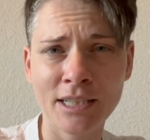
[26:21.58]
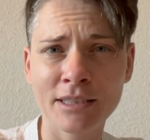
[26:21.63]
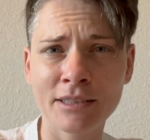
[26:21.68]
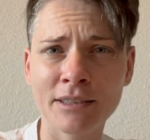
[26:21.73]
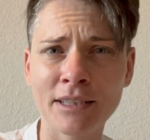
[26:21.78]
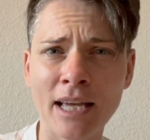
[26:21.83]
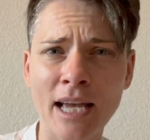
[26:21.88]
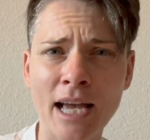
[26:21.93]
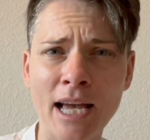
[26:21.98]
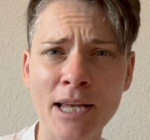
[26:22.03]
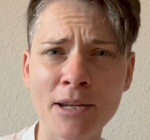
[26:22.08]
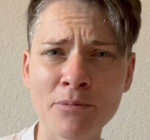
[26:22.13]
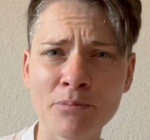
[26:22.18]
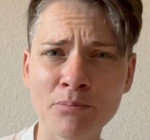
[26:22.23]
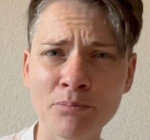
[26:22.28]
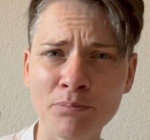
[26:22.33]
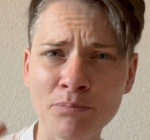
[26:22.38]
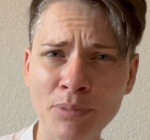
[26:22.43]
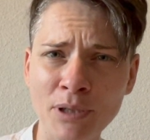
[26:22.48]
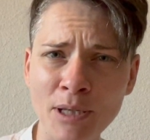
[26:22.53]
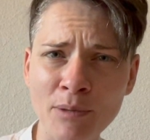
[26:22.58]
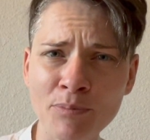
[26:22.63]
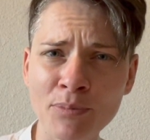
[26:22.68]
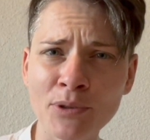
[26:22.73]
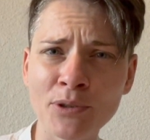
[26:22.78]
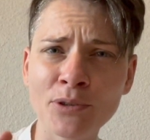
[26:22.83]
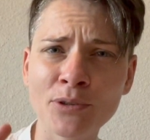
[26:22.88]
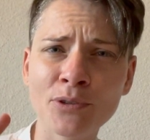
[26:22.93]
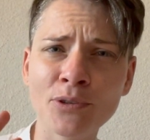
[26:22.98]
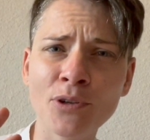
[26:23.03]
that
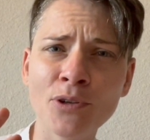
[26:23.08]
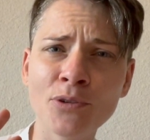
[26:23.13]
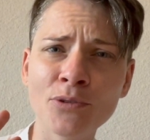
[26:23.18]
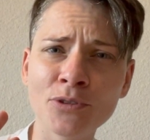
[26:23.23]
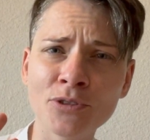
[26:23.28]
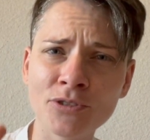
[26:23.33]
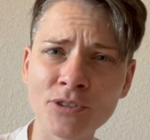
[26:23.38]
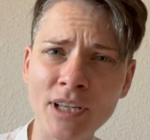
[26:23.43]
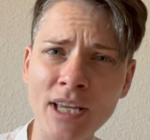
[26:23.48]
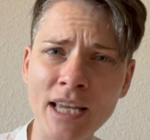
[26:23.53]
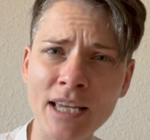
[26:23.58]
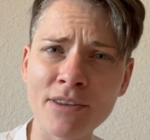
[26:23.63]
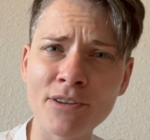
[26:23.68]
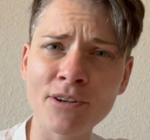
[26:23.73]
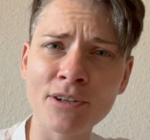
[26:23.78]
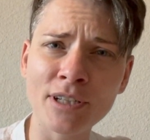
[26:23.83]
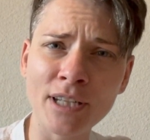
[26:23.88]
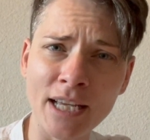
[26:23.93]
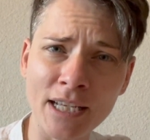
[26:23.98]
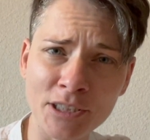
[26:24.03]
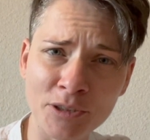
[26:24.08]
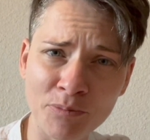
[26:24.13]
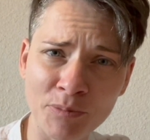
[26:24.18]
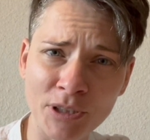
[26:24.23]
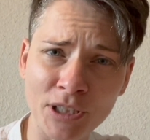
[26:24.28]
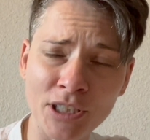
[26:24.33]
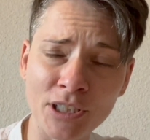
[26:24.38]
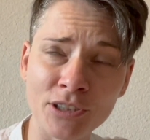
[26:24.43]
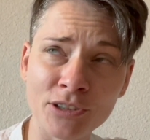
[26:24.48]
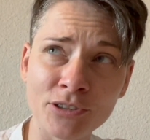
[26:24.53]
people who say they're
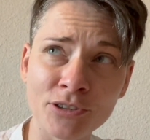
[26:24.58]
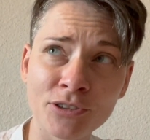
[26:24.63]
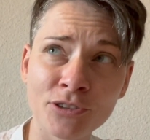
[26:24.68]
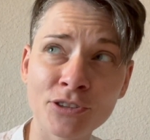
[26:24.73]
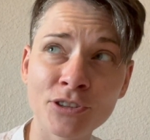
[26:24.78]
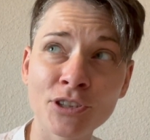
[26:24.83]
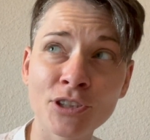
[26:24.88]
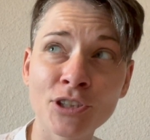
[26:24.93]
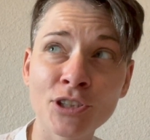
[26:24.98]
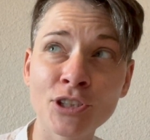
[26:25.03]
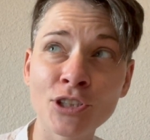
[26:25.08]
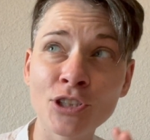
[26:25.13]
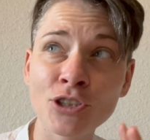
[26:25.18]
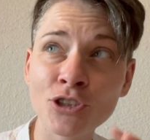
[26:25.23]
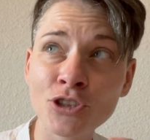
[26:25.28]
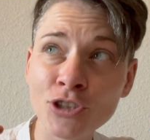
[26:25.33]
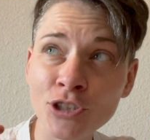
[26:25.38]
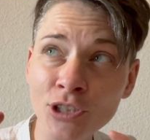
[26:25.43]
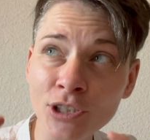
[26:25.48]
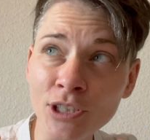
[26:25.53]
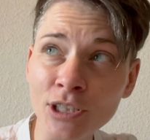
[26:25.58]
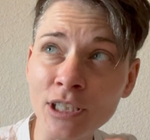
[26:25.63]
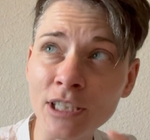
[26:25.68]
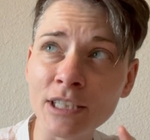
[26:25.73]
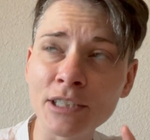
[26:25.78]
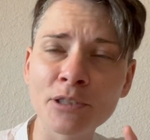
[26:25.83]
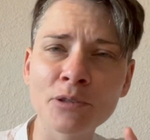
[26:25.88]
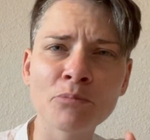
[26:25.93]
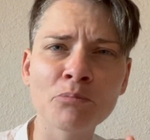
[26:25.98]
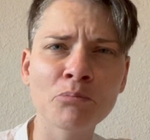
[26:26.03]
lesbians
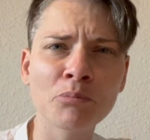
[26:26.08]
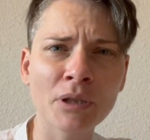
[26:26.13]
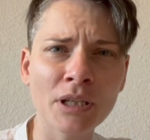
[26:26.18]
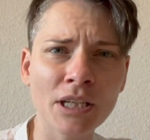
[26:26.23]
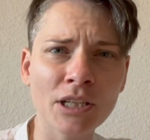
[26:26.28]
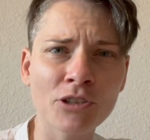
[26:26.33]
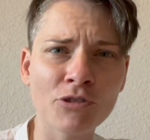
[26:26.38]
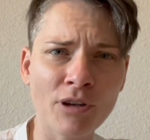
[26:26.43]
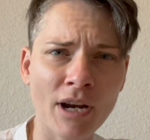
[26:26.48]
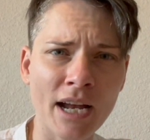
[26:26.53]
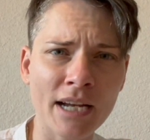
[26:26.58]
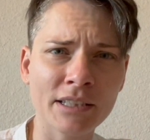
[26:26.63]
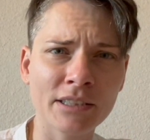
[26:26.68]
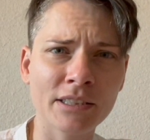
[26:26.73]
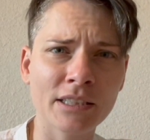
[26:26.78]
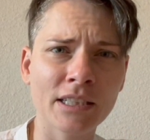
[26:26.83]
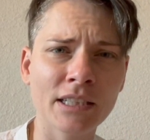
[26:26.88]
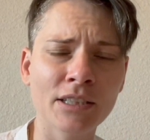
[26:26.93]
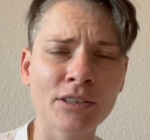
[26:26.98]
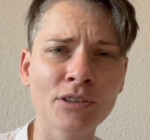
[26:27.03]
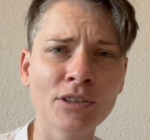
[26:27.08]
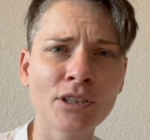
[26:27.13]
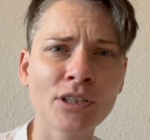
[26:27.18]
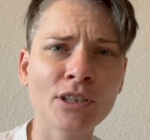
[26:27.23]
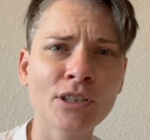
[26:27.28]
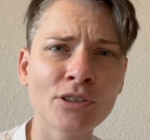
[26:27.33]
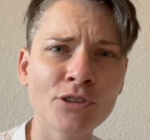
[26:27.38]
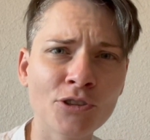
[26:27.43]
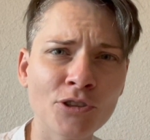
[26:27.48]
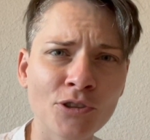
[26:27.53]
should be attracted
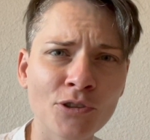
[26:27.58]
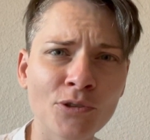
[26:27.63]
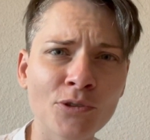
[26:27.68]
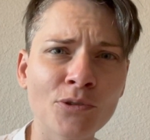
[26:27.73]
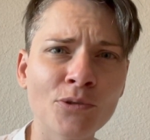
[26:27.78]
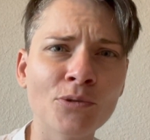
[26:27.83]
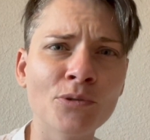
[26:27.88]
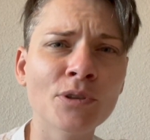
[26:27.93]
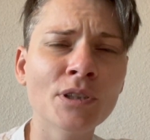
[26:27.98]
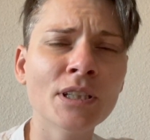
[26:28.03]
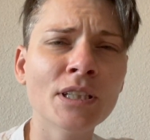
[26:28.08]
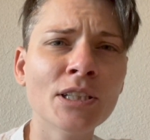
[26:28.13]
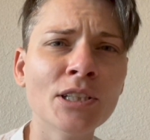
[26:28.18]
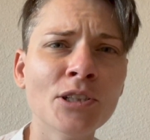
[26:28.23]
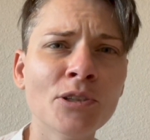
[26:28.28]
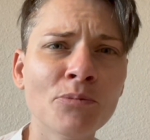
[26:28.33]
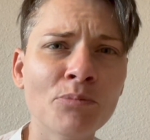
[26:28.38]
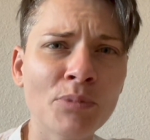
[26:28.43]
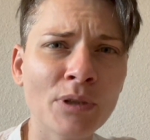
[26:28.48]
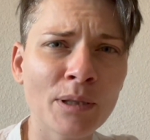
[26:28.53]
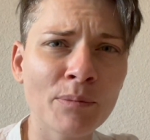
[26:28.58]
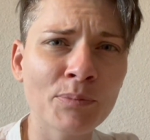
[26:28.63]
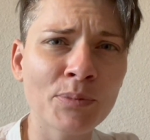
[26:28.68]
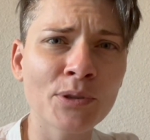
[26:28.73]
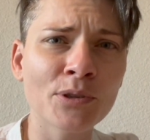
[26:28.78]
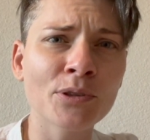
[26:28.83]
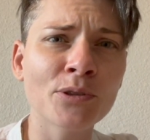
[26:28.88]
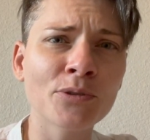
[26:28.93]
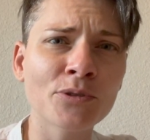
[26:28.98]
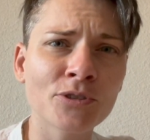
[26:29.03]
to
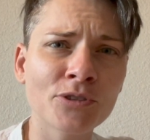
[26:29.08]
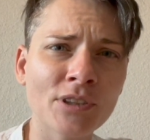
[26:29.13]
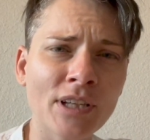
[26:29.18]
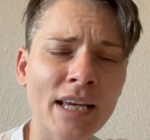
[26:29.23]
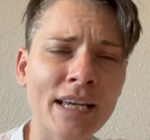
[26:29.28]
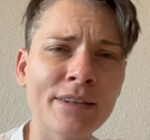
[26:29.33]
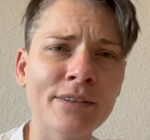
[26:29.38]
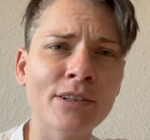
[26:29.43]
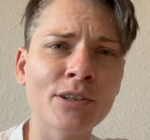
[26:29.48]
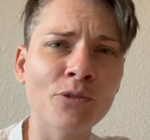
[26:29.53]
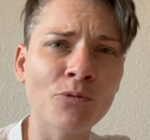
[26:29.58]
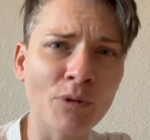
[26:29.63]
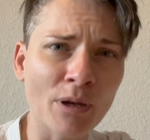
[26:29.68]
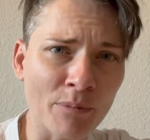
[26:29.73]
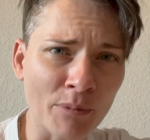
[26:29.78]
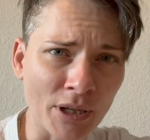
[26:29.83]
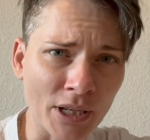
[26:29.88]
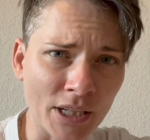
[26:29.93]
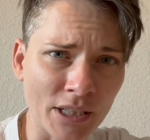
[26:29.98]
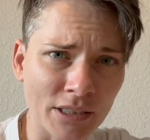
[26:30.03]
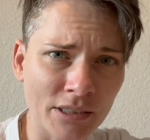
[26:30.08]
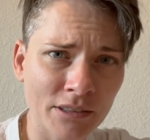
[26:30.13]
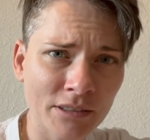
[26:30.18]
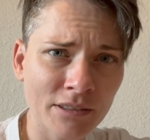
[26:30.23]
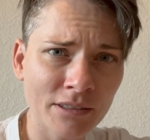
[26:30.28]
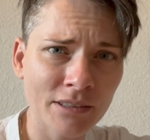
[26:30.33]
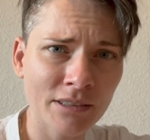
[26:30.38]
people who say they're women.